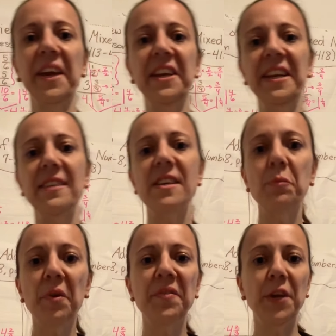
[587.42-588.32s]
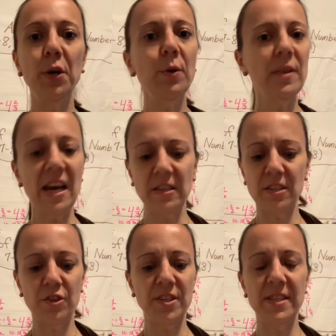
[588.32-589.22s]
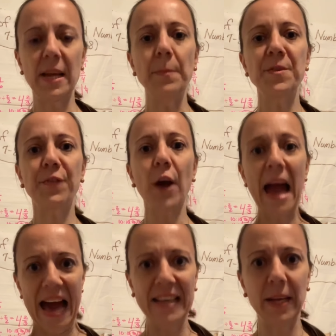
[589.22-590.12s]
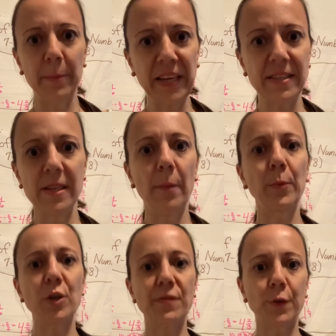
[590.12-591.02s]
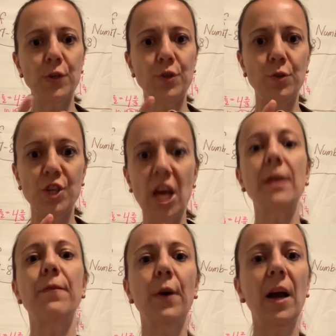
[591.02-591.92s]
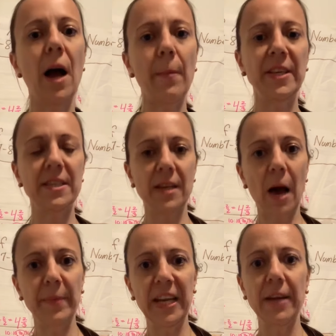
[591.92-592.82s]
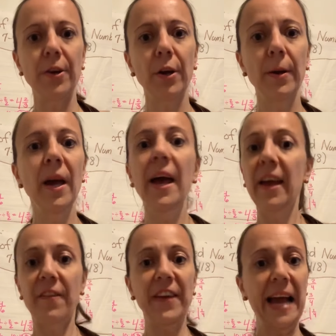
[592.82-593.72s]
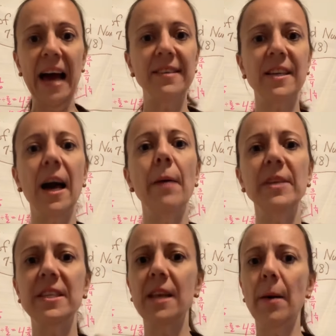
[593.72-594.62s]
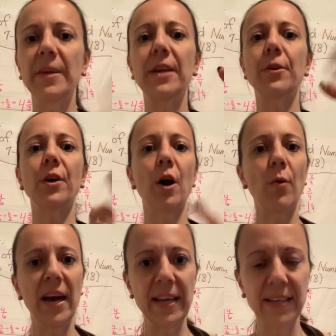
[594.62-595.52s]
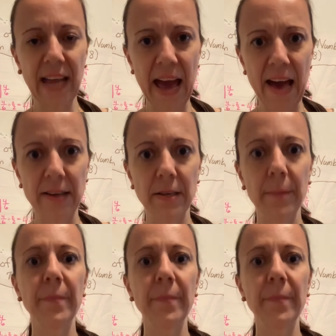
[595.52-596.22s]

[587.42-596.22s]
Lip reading: and easy review. That's your steps for adding mixed numbers. First, you check for a common denominator. If it has a common denominator, go ahead and add.